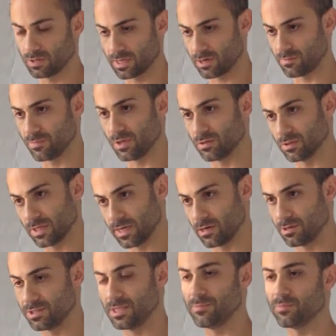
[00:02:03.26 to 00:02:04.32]
layer, middle
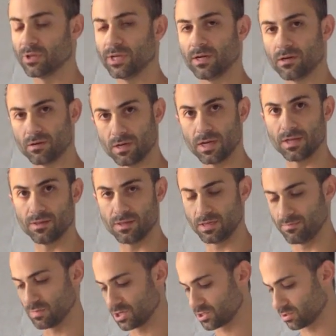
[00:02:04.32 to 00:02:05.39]
layer, deep layer, and
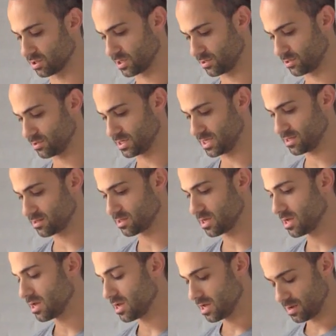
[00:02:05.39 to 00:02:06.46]
the muscle underneath.
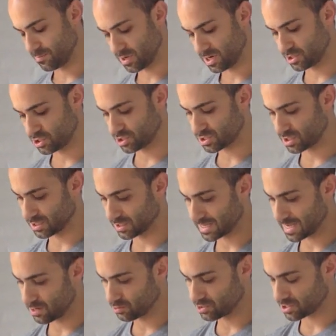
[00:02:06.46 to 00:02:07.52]
But it just
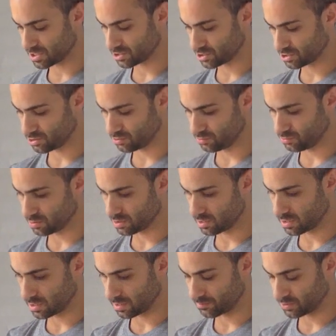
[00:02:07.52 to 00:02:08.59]
allows us to
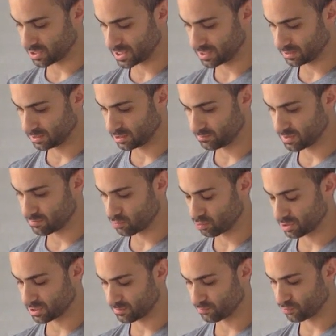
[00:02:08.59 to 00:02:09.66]
apply a little bit
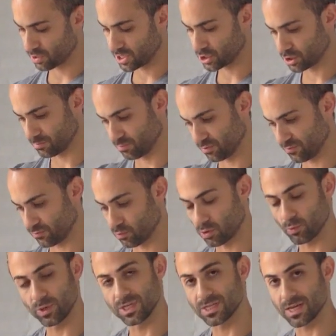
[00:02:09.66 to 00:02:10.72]
more compression before
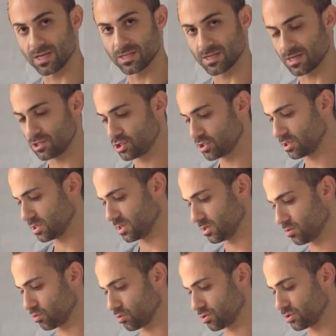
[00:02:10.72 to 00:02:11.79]
we take tension in
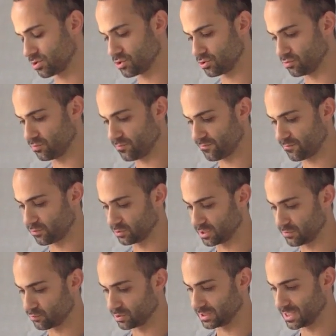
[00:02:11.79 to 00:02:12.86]
order to fully
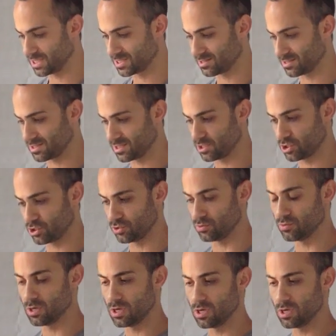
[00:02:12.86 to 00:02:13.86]
release the tissue